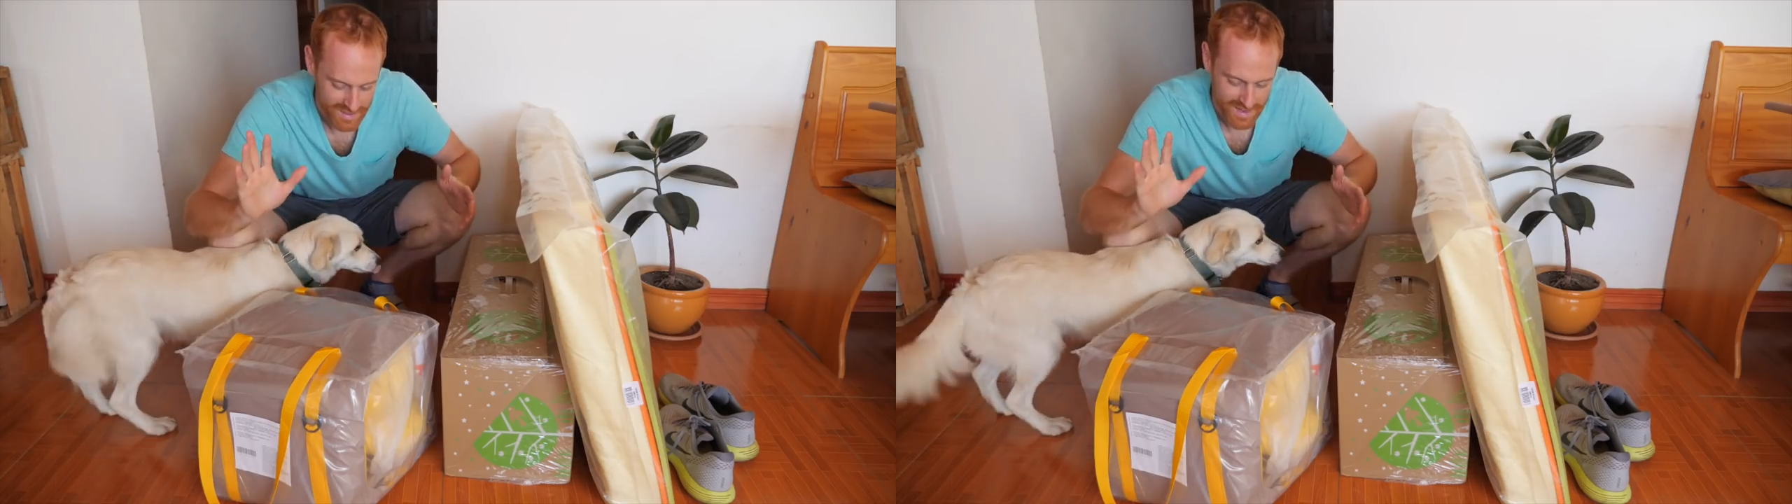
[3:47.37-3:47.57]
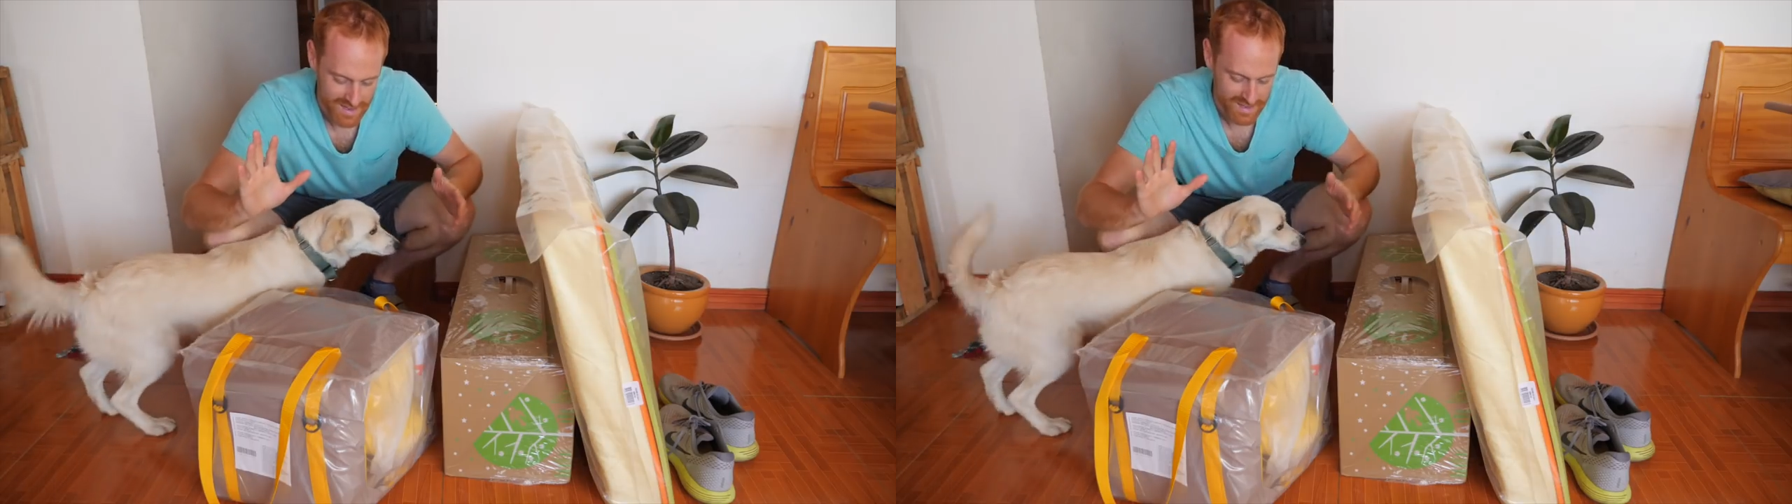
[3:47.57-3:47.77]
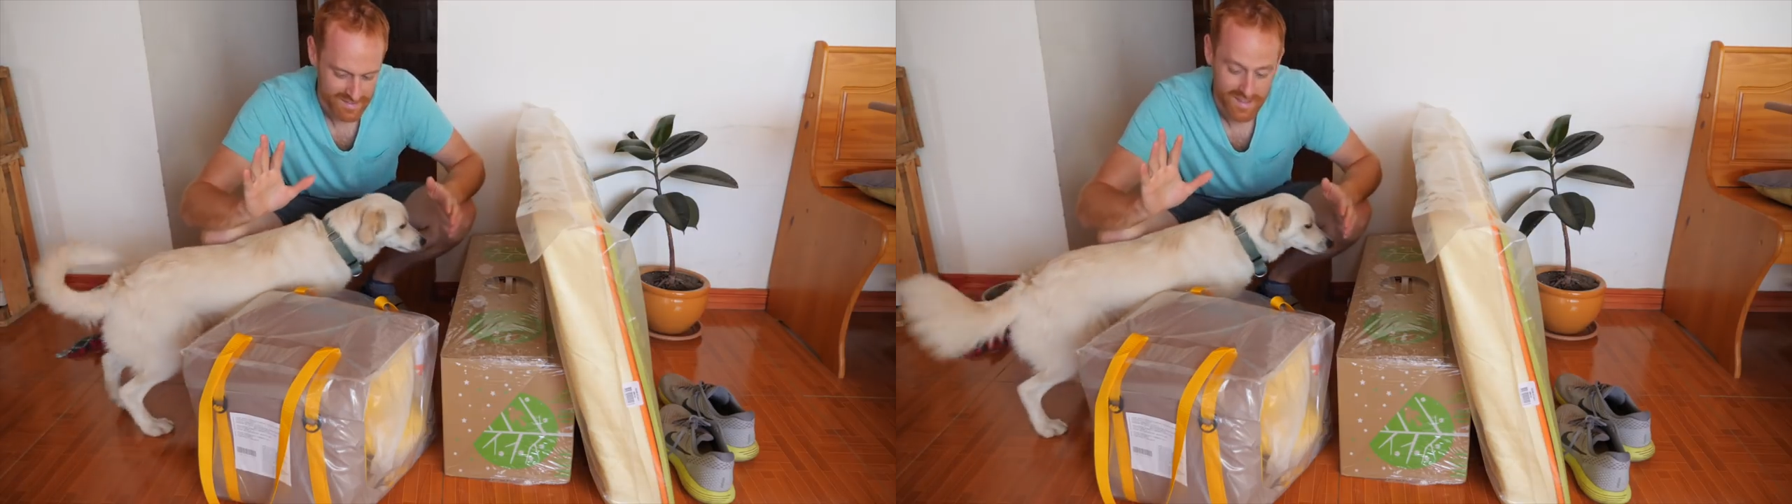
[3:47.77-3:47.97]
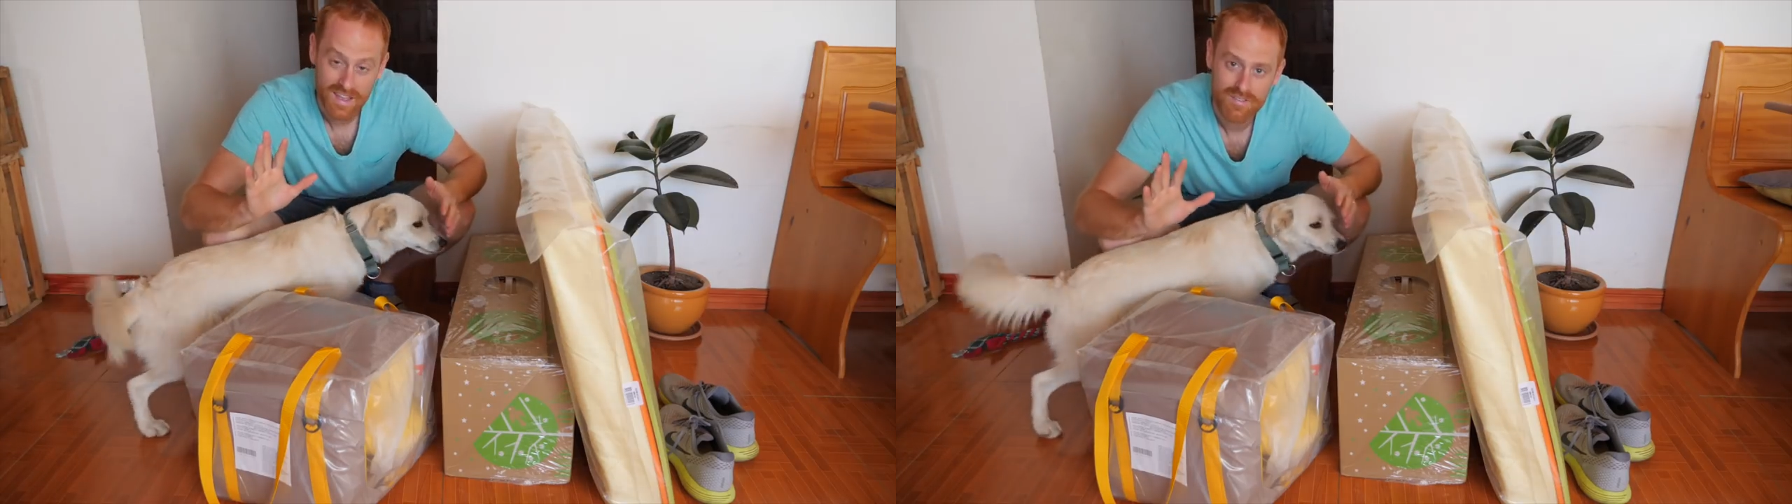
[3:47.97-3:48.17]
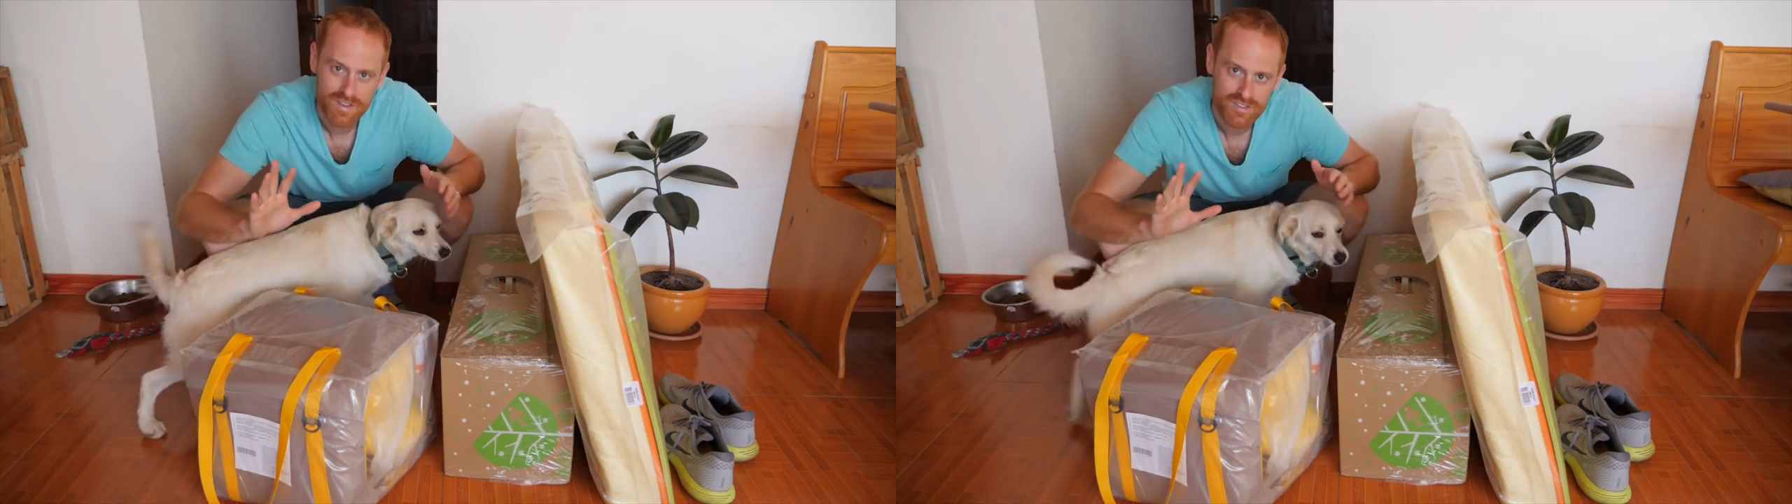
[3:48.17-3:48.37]
and they
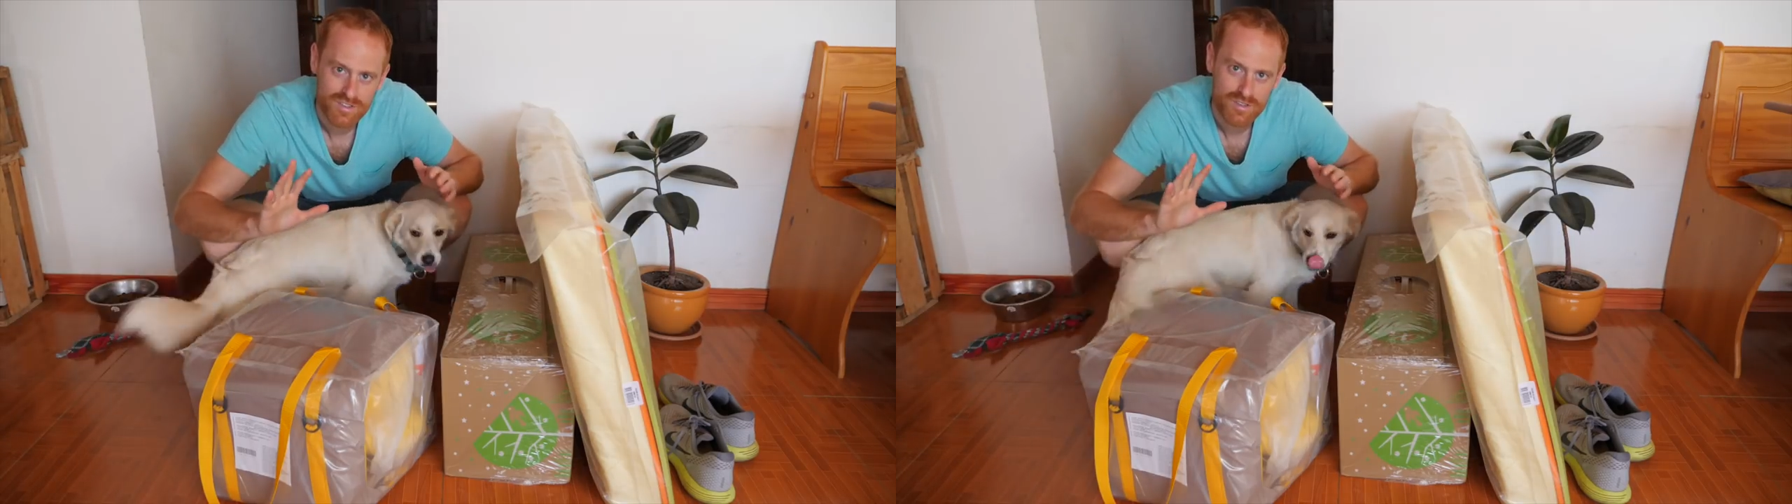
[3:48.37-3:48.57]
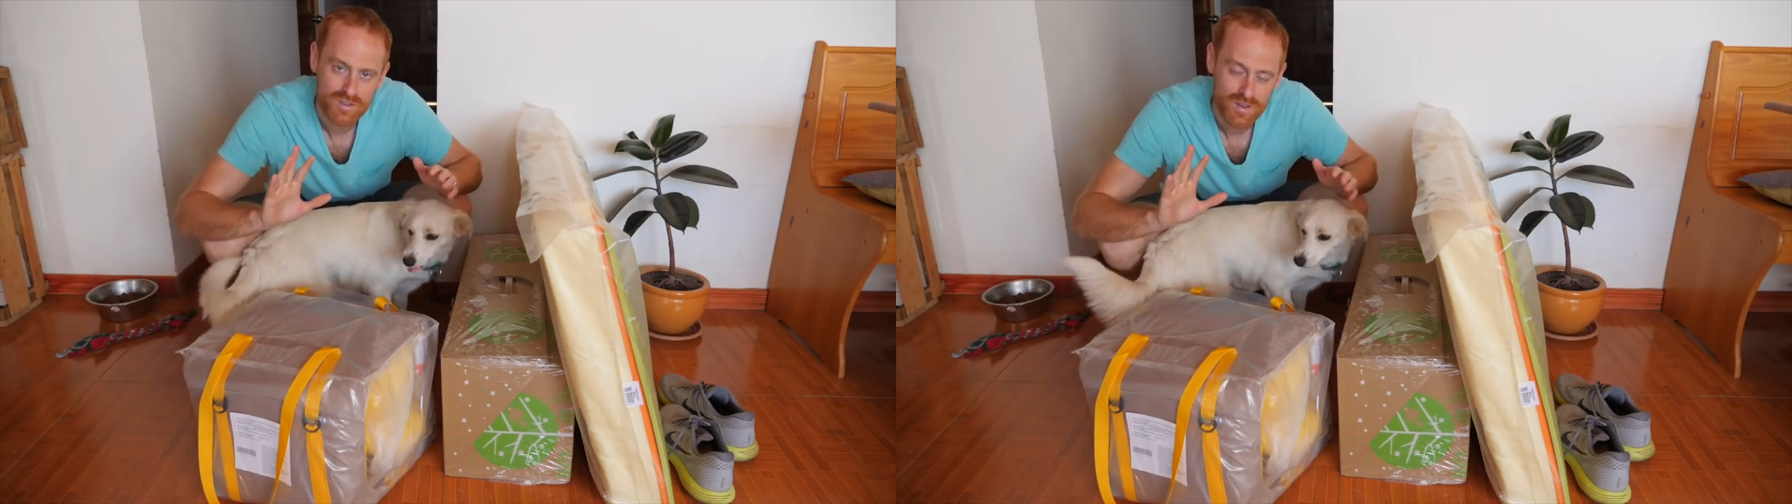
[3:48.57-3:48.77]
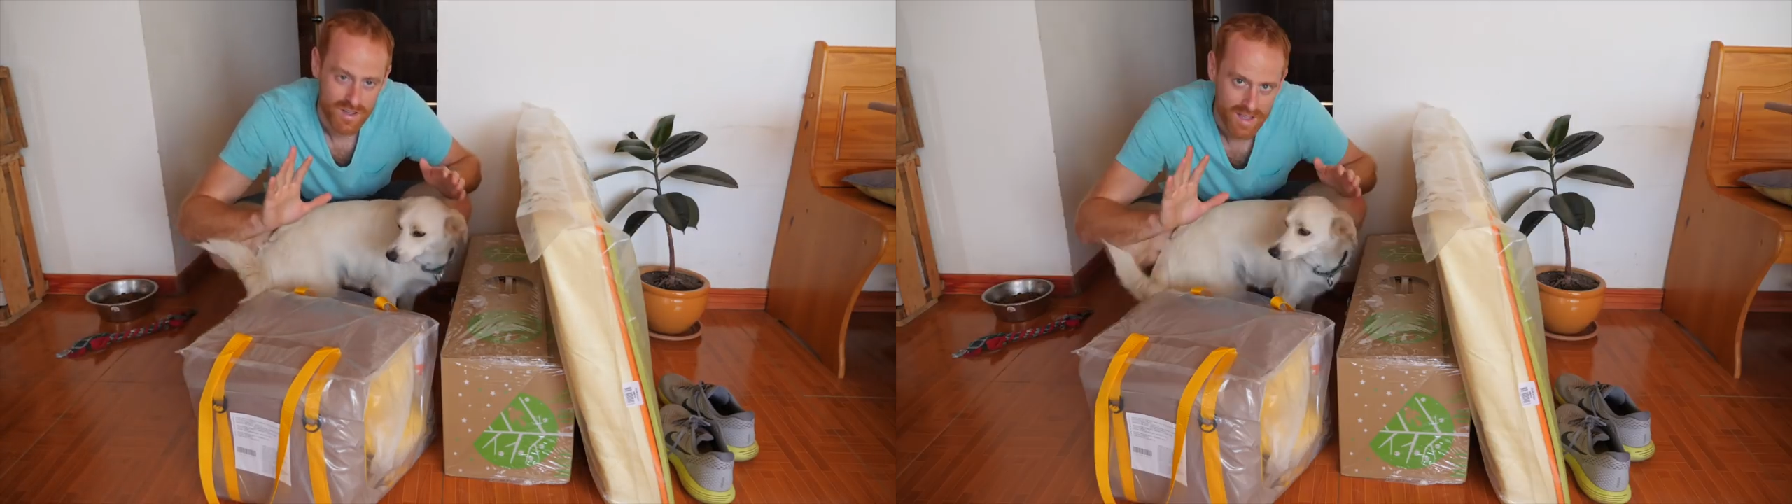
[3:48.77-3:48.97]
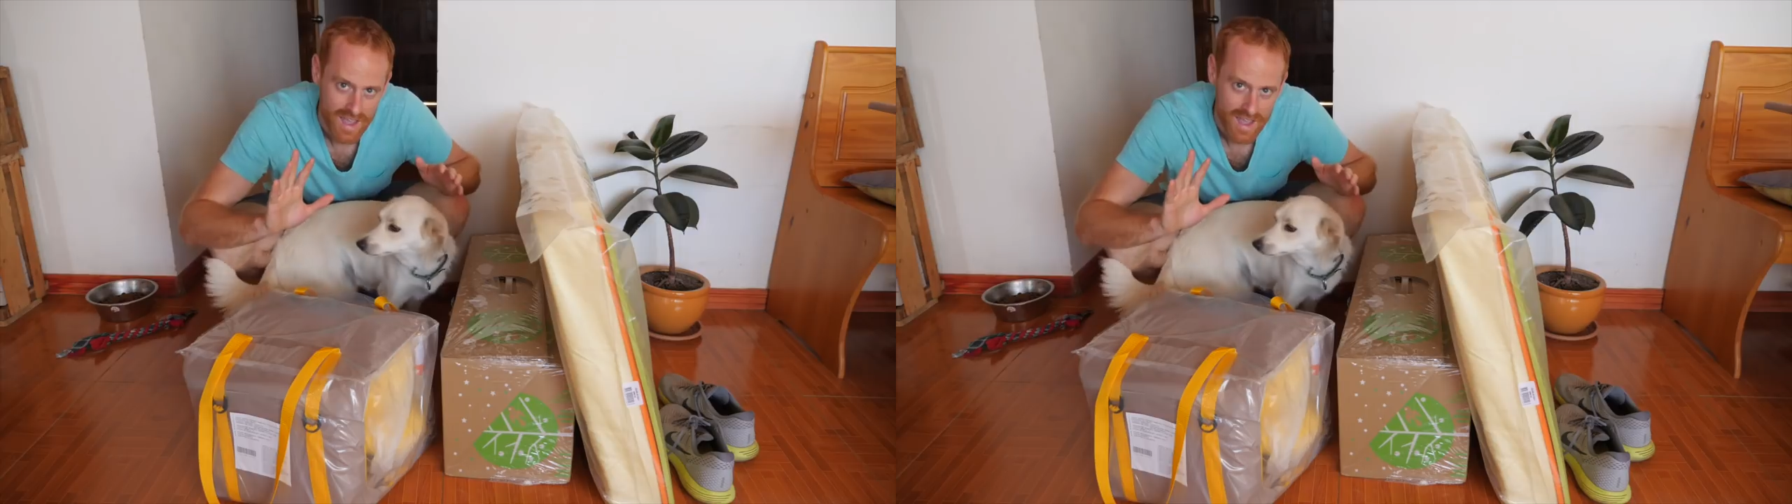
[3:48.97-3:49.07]
give it to